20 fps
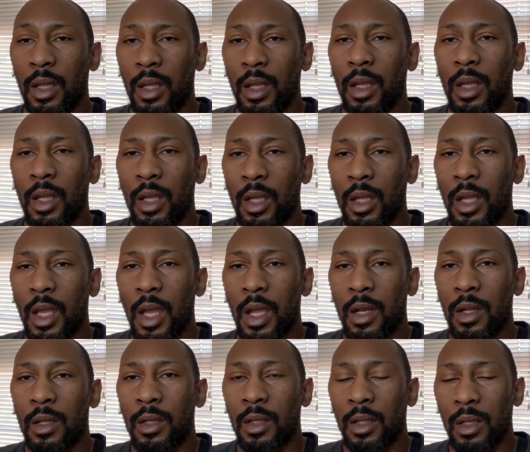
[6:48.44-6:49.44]
it kind
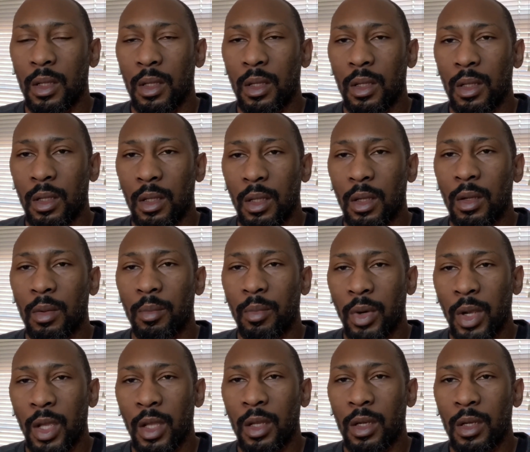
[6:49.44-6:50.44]
of help
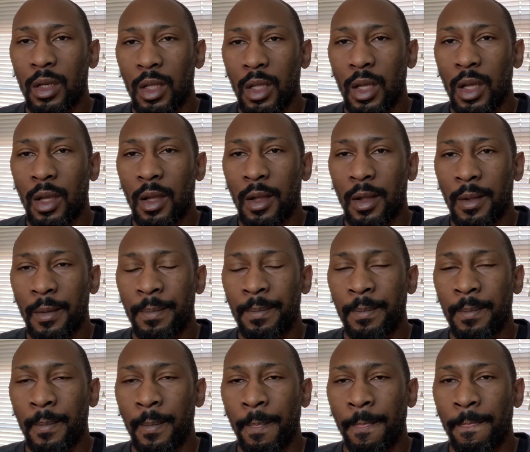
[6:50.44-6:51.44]
bring the
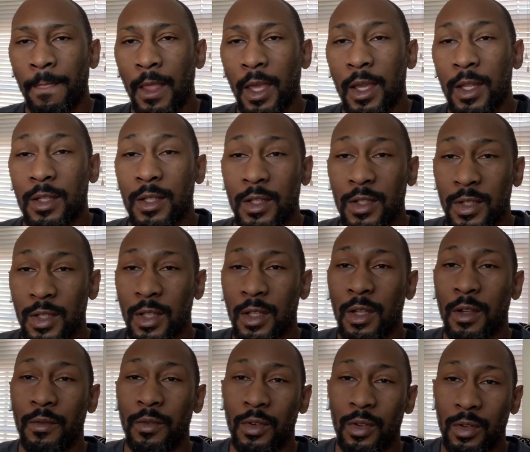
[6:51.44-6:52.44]
intensity
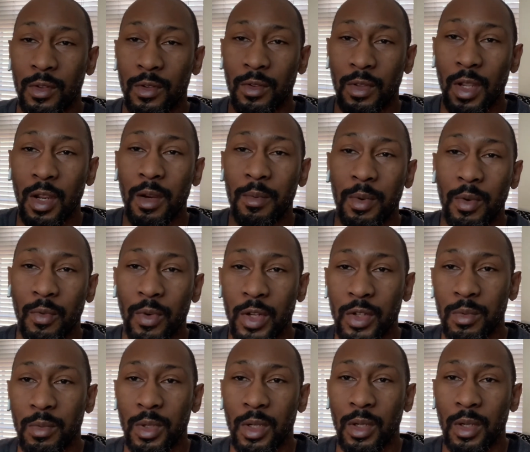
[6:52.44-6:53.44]
of your therapy
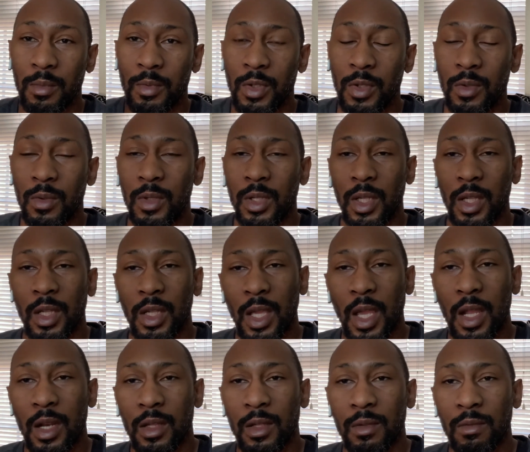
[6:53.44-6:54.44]
regimen up too. It
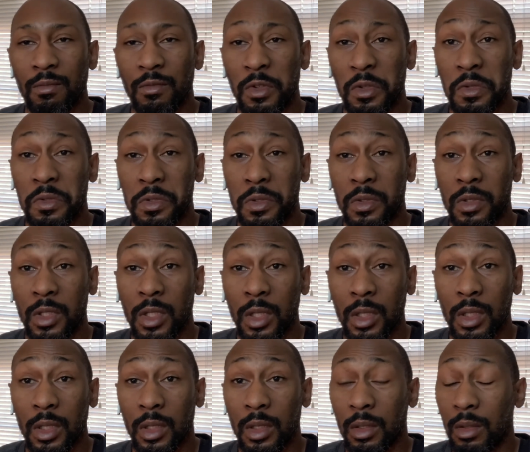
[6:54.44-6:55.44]
kind of feels
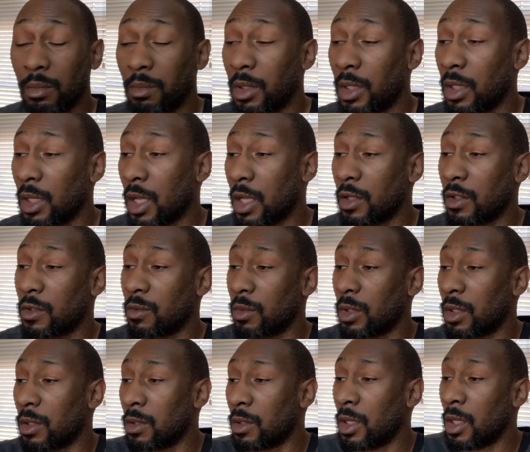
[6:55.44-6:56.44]
good, to be honest
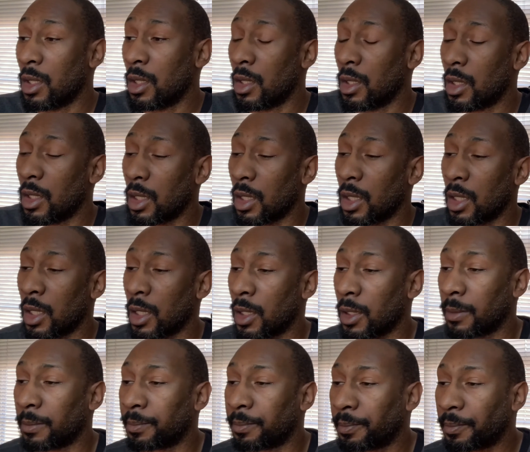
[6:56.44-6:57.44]
with you.
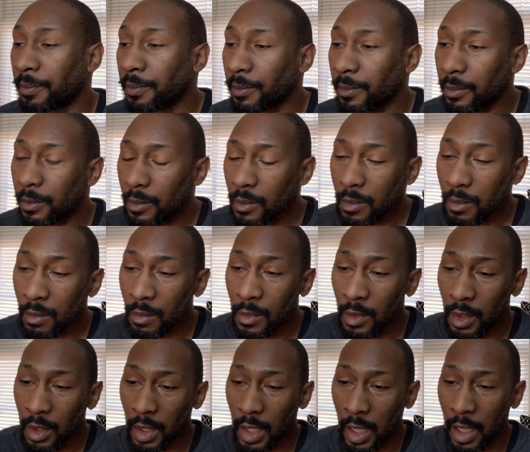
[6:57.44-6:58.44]

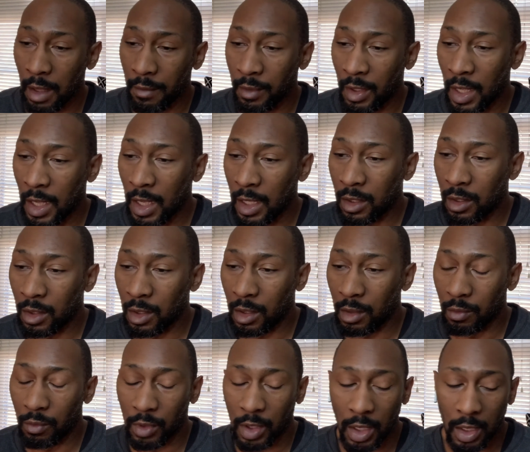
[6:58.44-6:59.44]
I haven't had to
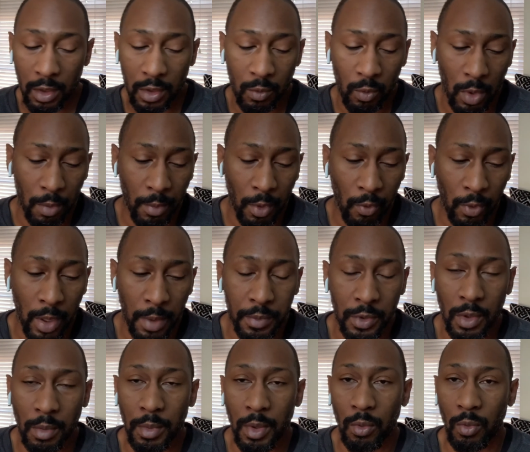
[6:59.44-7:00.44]
get with my reps
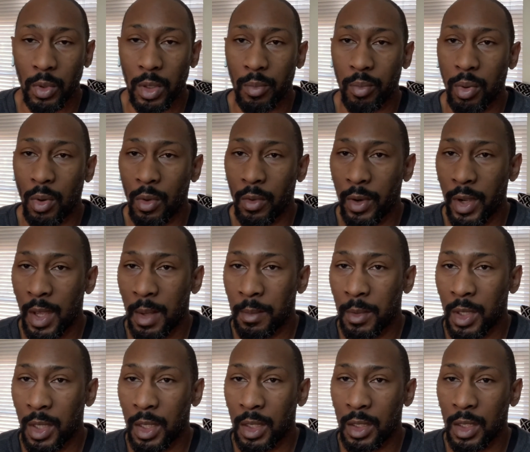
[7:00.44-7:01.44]
to be reprogramming
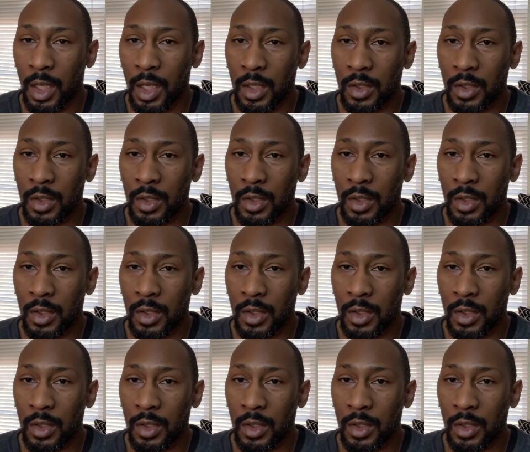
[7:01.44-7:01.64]
anything,